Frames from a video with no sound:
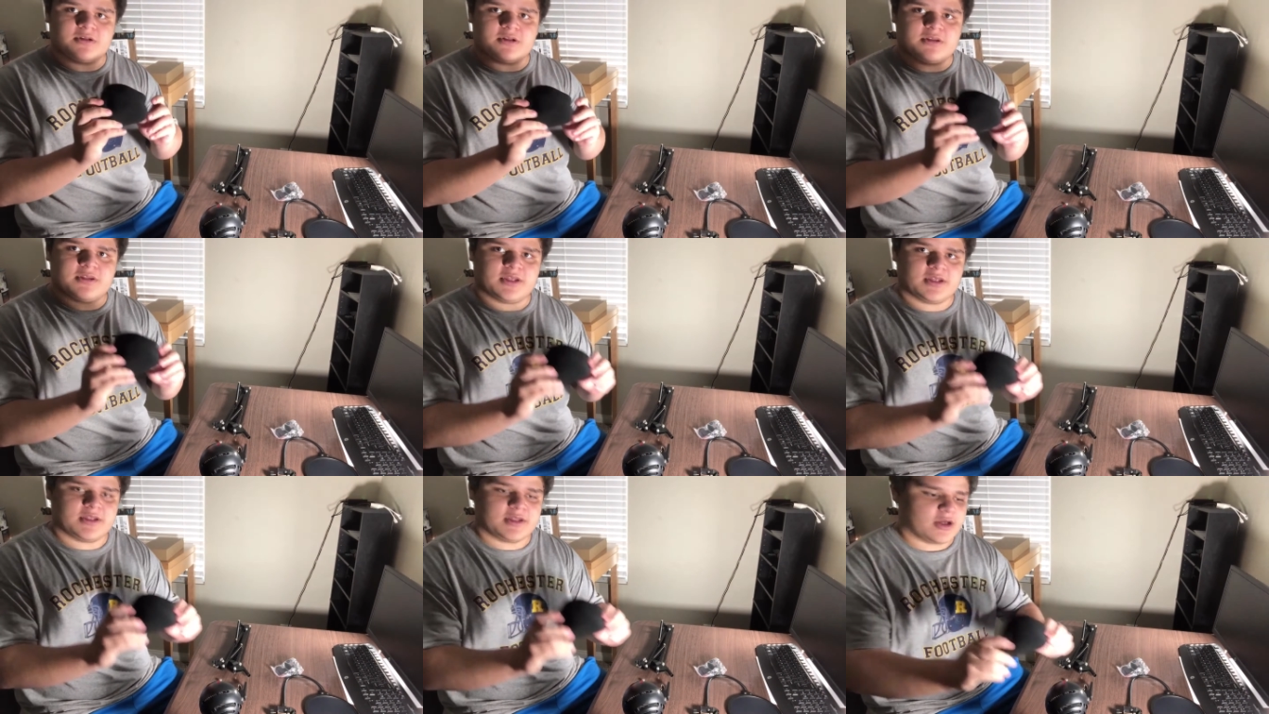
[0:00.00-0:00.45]
the
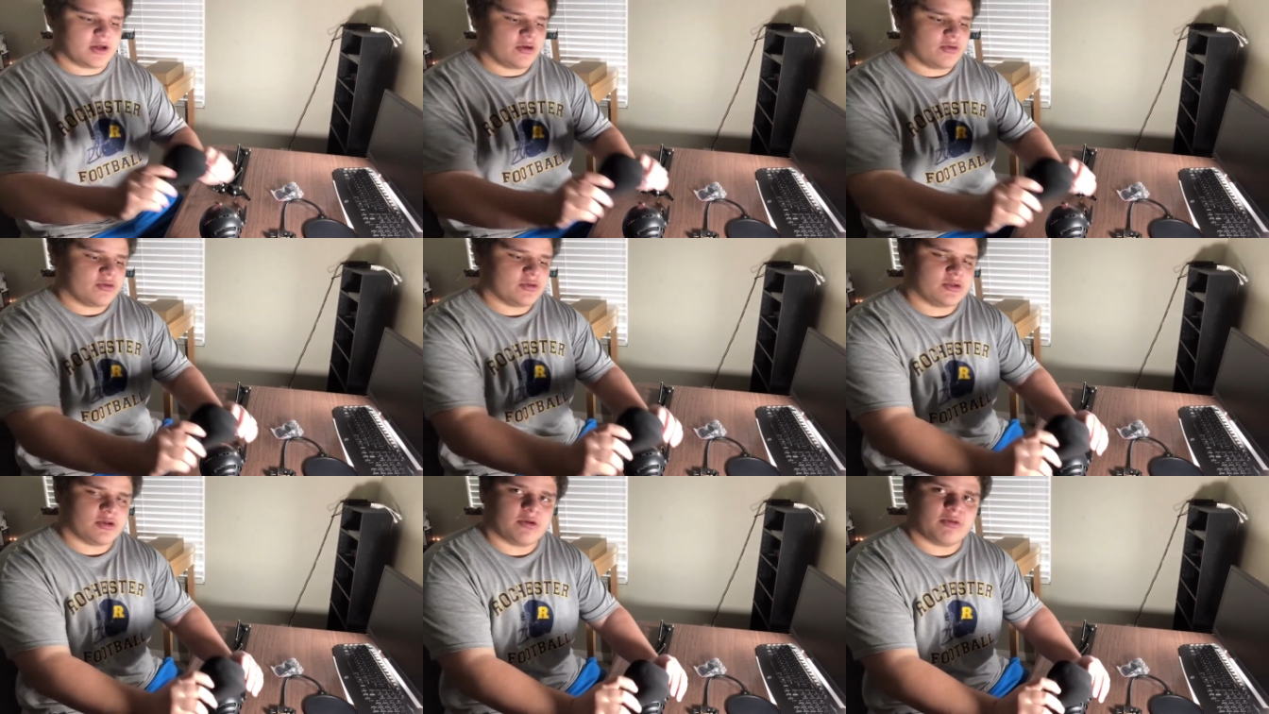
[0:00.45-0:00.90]
thing that
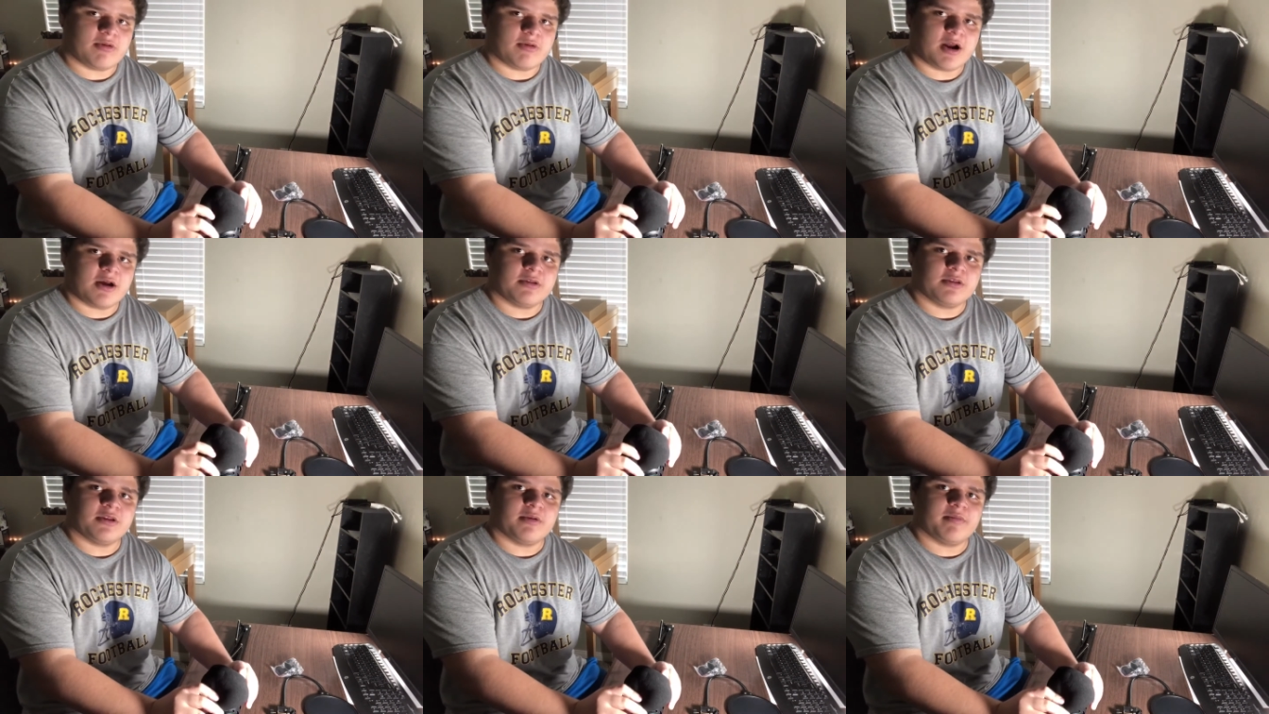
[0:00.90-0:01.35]
goes
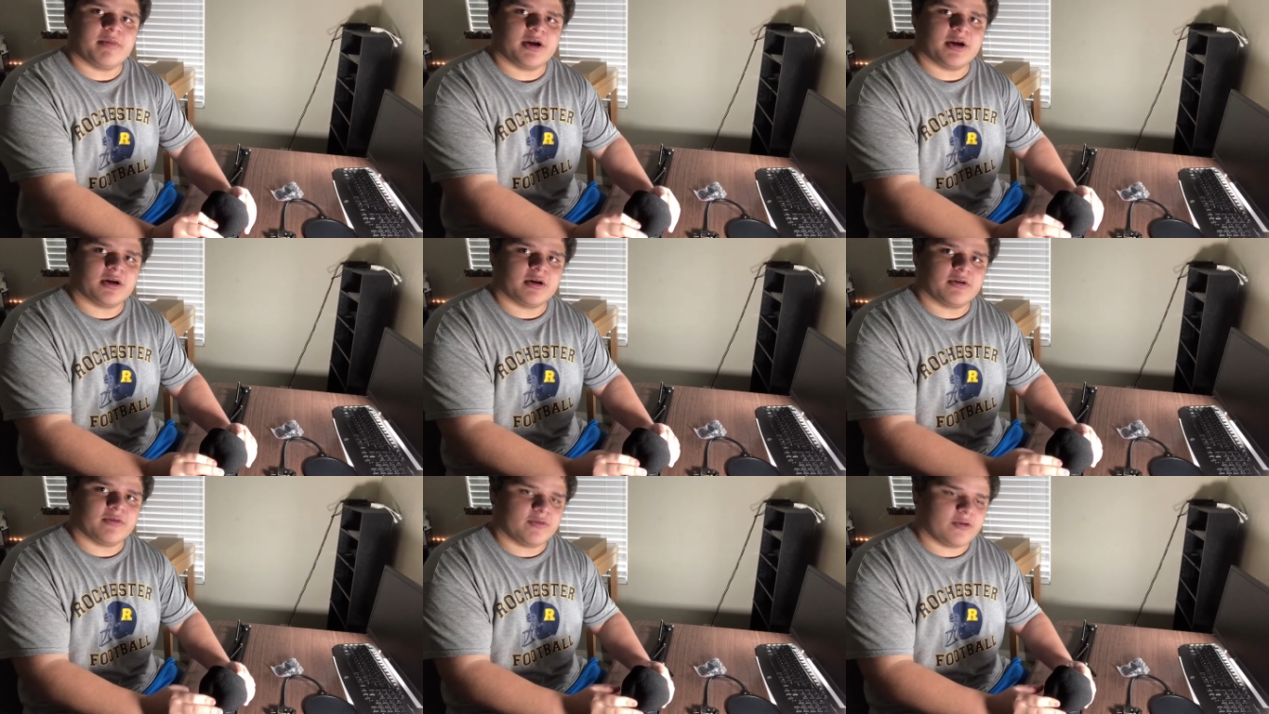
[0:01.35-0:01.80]
around the
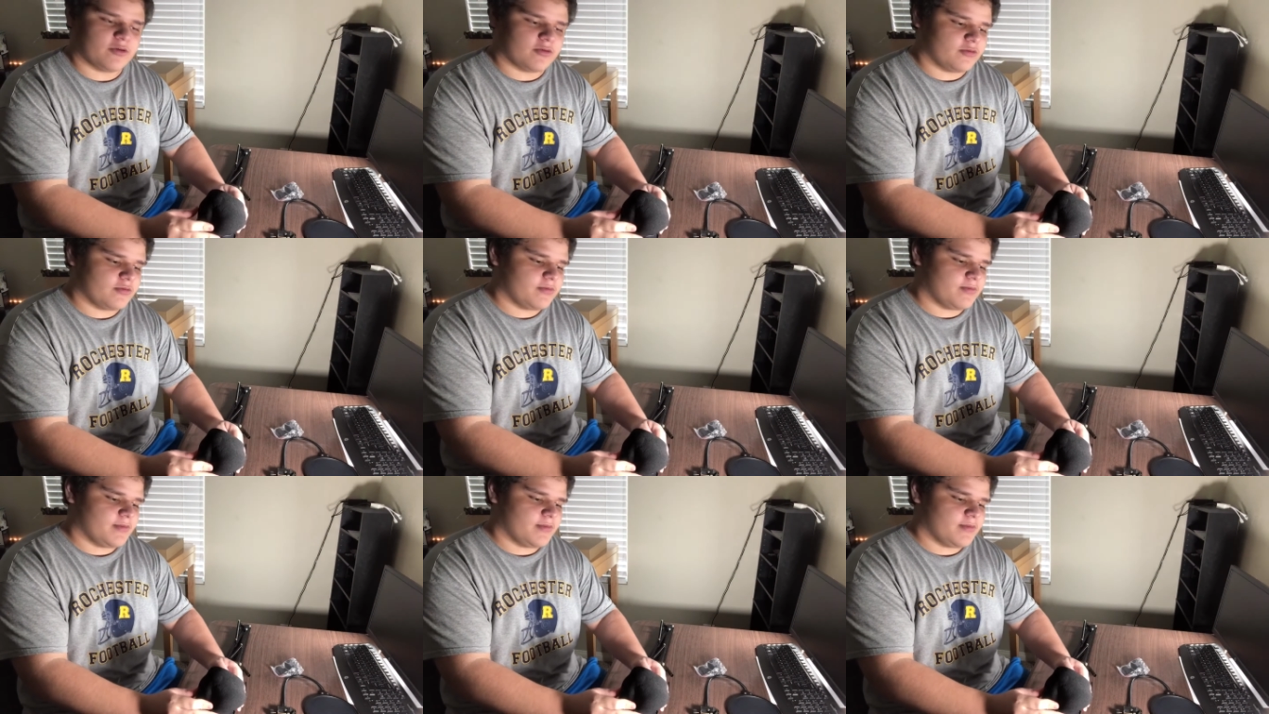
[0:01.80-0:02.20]
microphone.